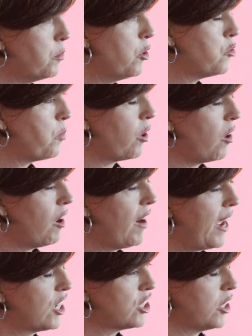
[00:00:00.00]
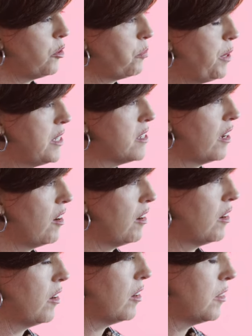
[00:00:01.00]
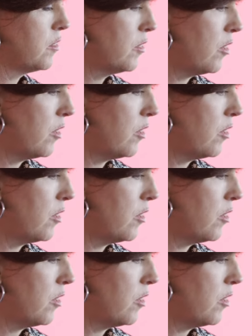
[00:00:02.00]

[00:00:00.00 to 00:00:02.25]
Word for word: the most part, our actually Pizza Hut, our our,